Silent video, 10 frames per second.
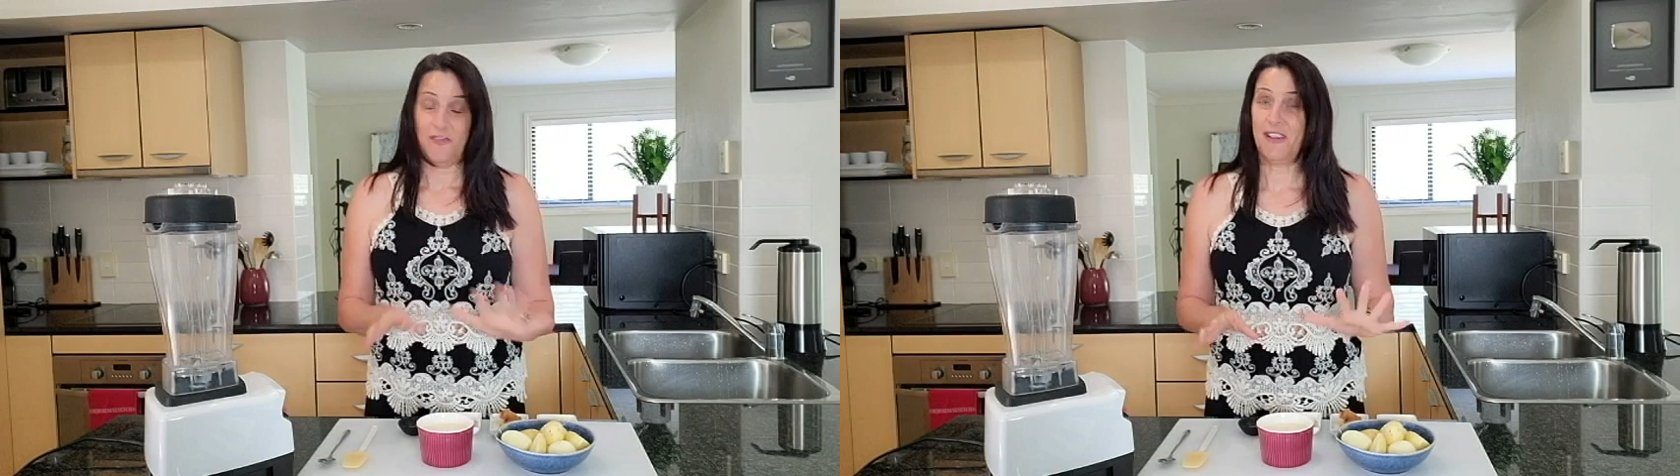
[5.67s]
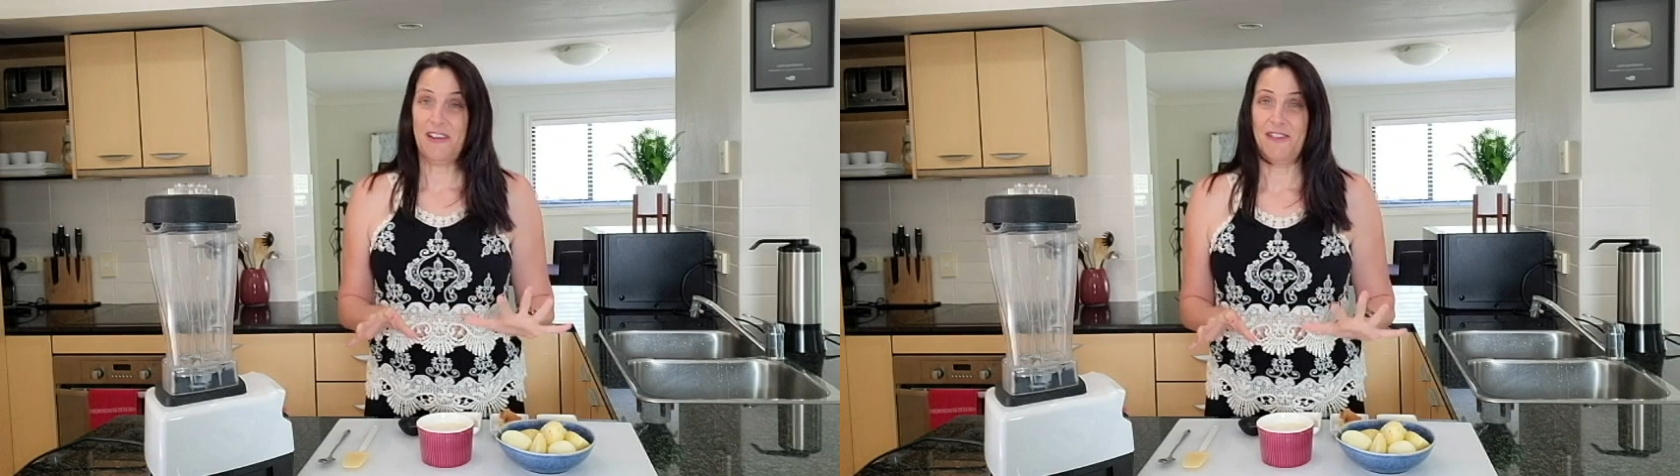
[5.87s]

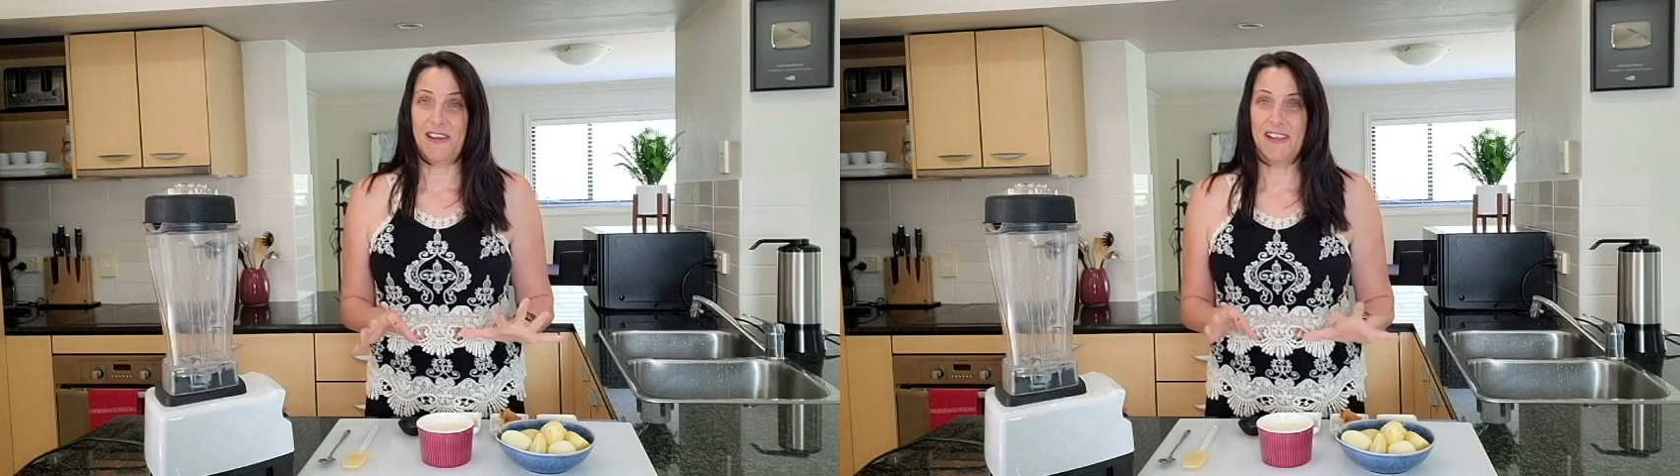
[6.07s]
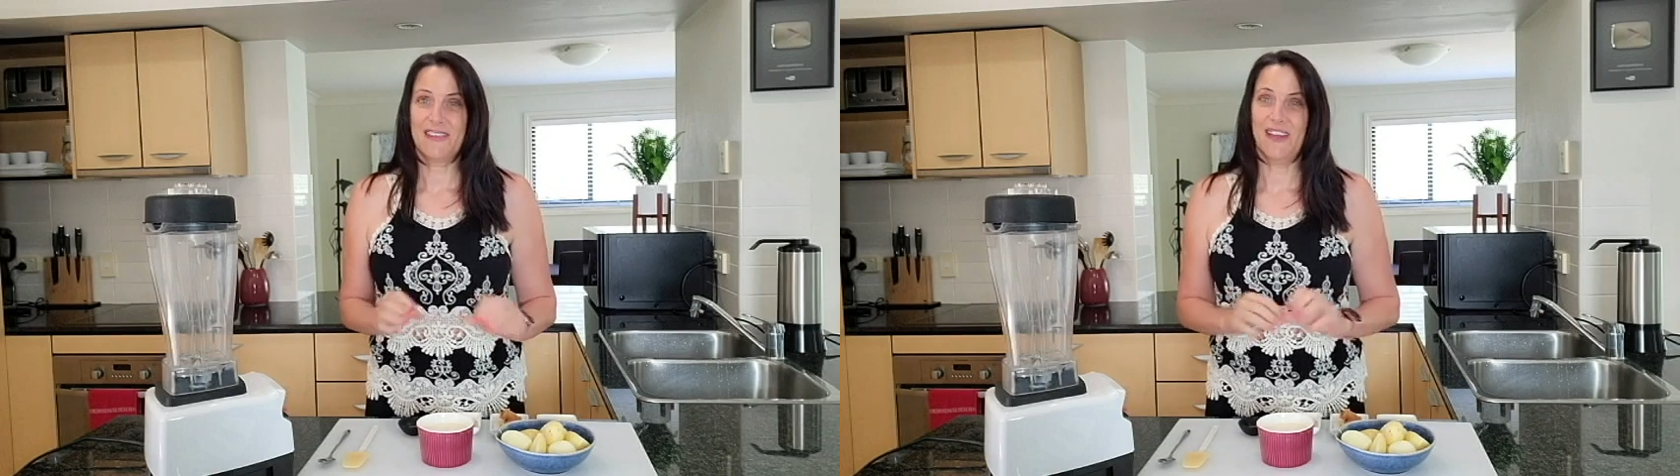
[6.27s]

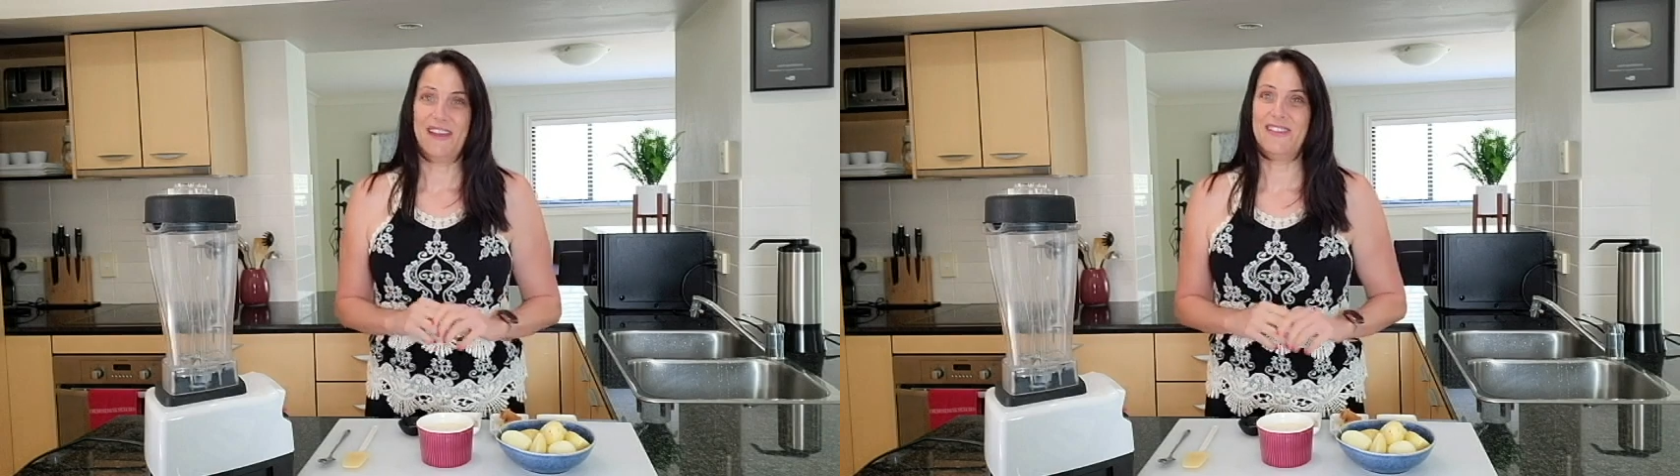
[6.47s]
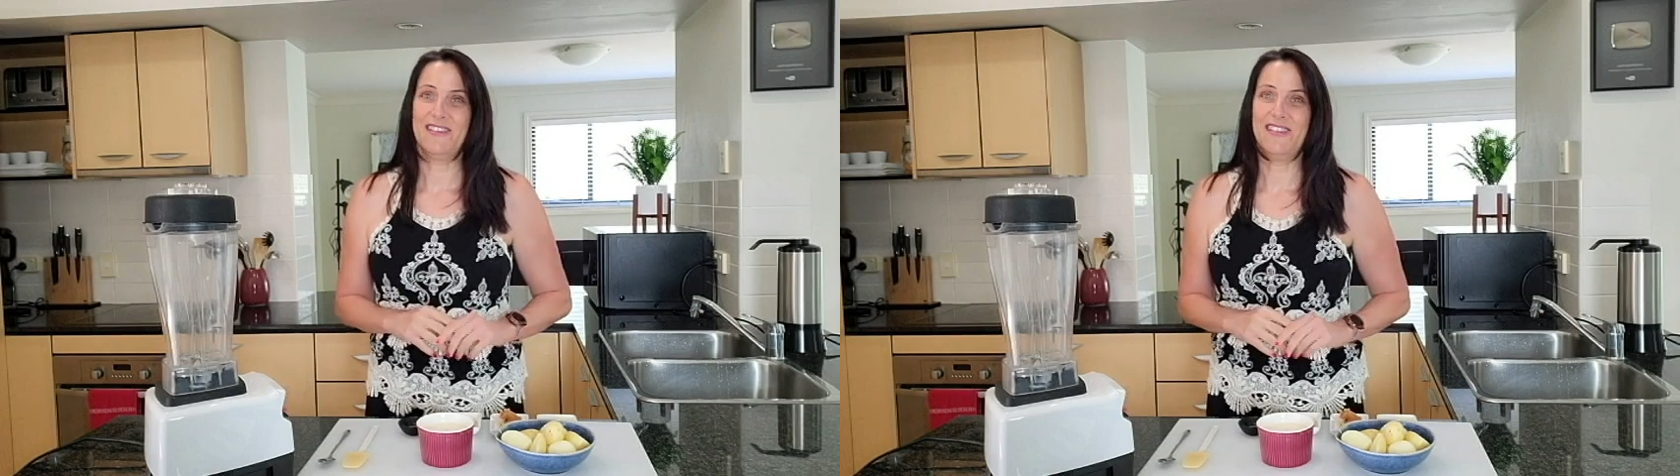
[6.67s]
very
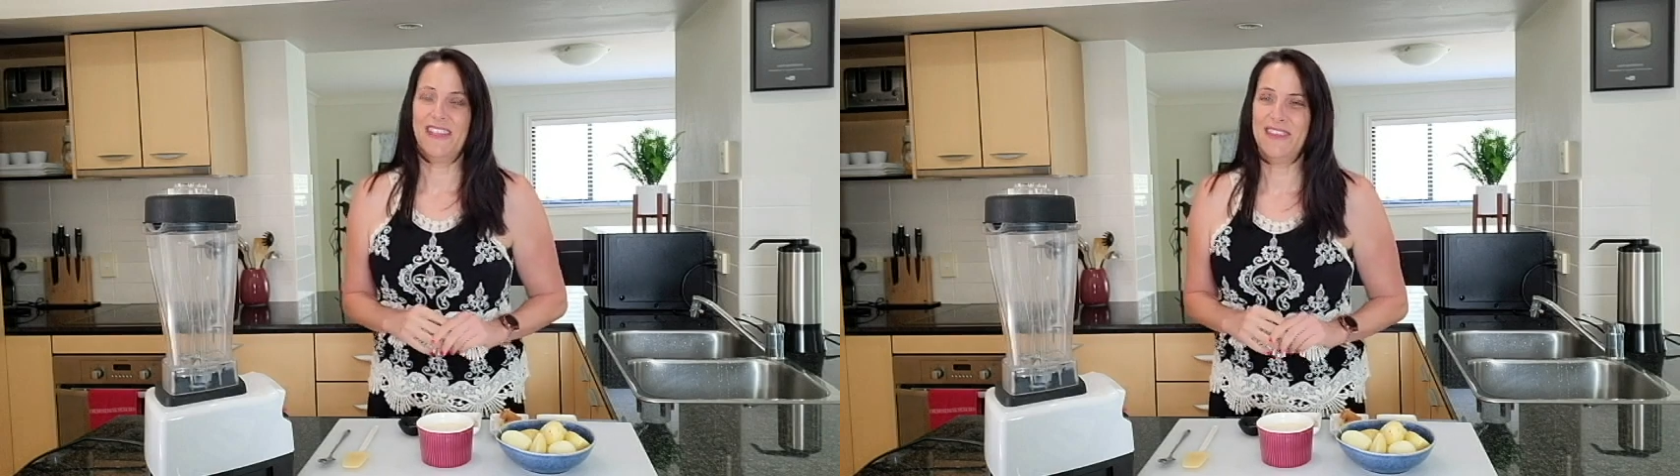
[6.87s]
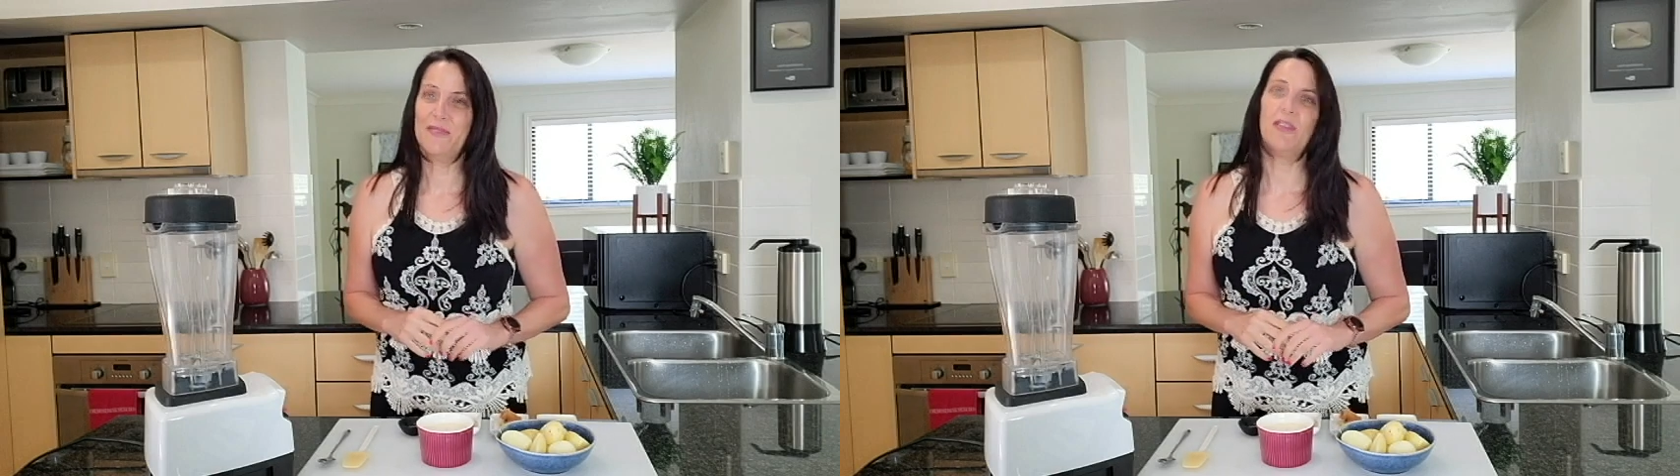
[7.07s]
excited to share
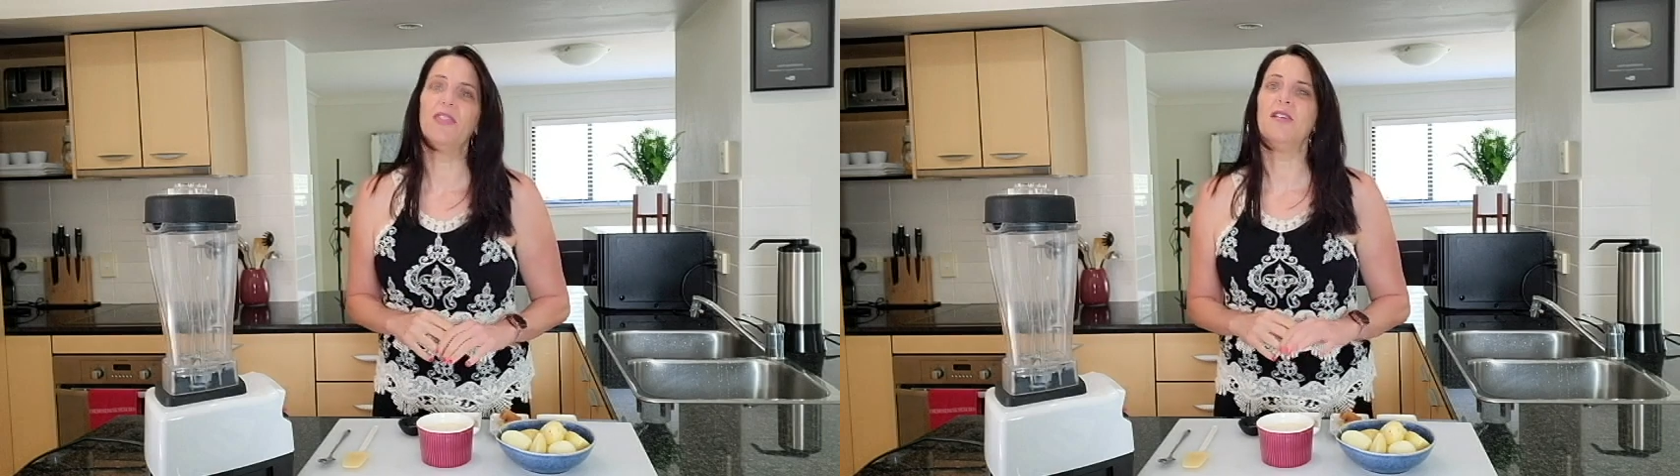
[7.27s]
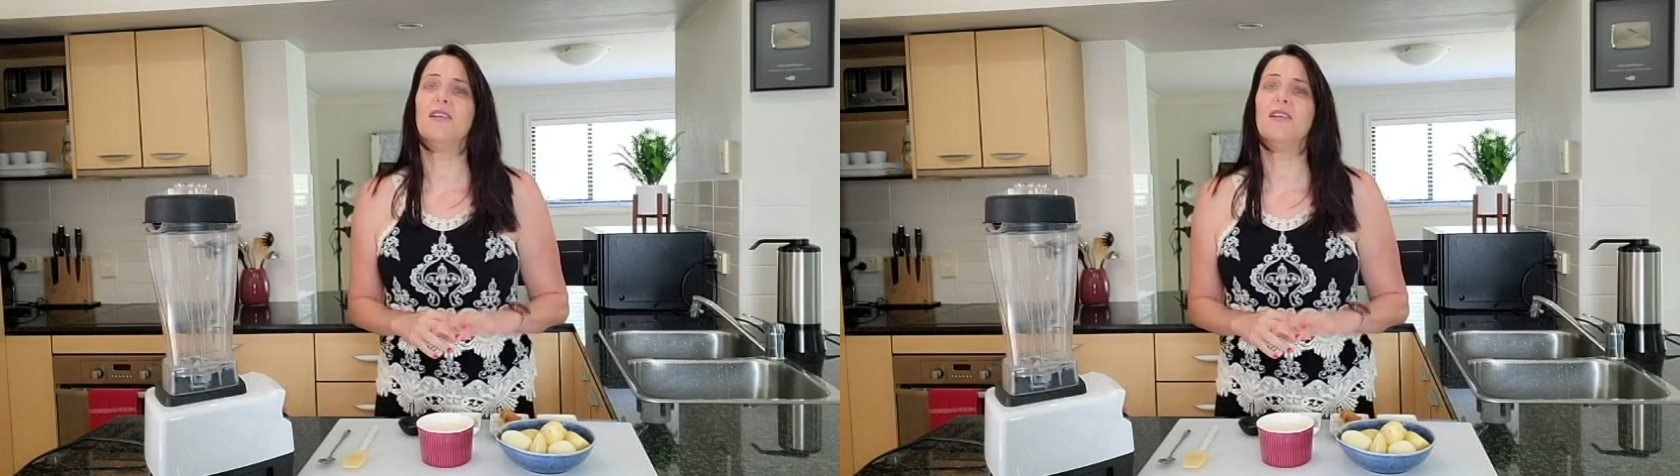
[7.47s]
this with you.